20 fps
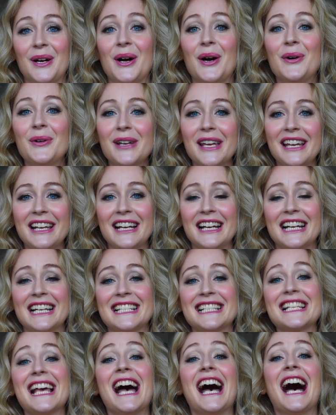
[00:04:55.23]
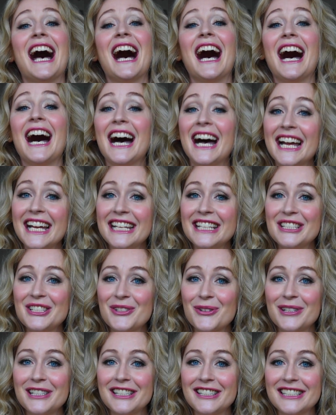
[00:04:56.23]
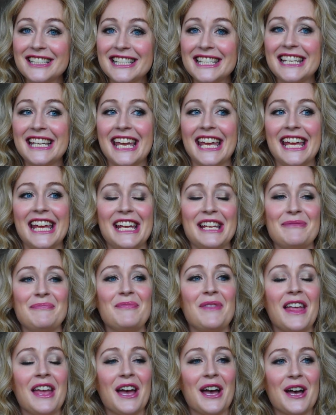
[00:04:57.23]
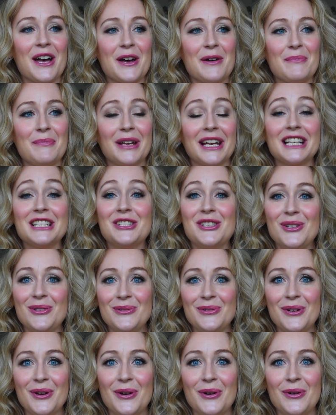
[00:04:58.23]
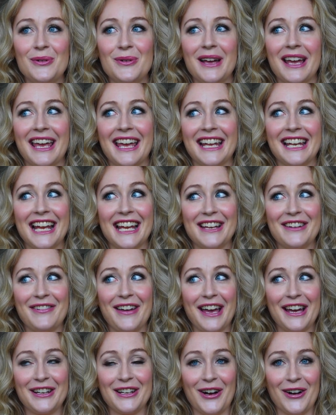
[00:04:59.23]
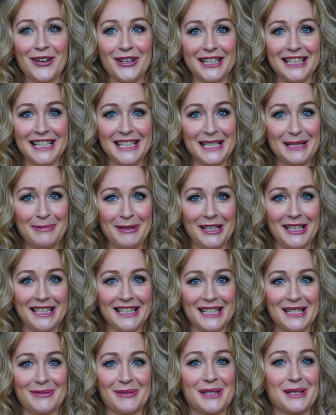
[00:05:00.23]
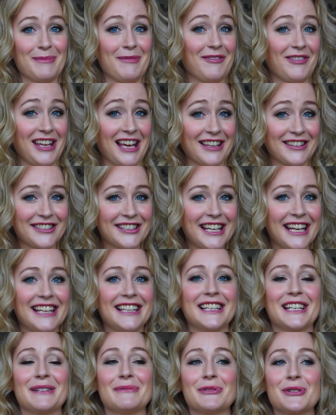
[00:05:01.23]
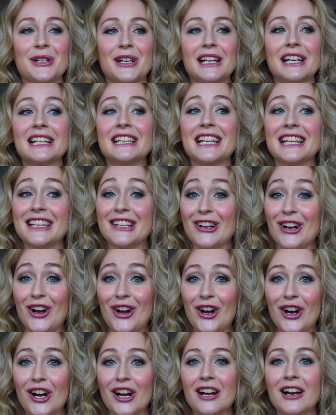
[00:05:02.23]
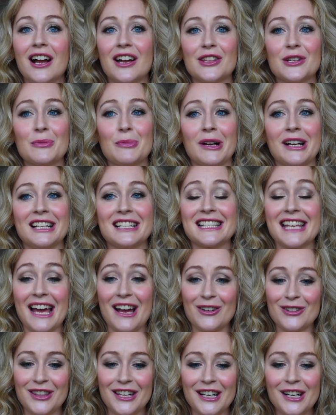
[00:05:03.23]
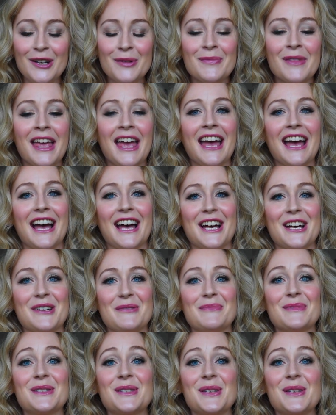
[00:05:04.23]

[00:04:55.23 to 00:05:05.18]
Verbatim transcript: Okay guys, I enjoy Danzi cane, um, but I do know, and I have had already experiences with some of the other cane that I'm trying, that there are other brands out there. Um,